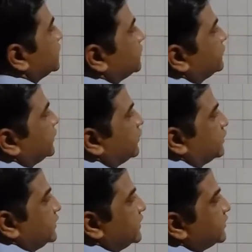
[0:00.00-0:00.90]
We
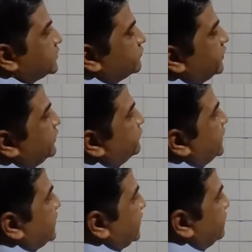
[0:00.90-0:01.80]
already cut 12. We
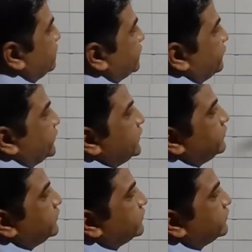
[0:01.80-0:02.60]
are having 15.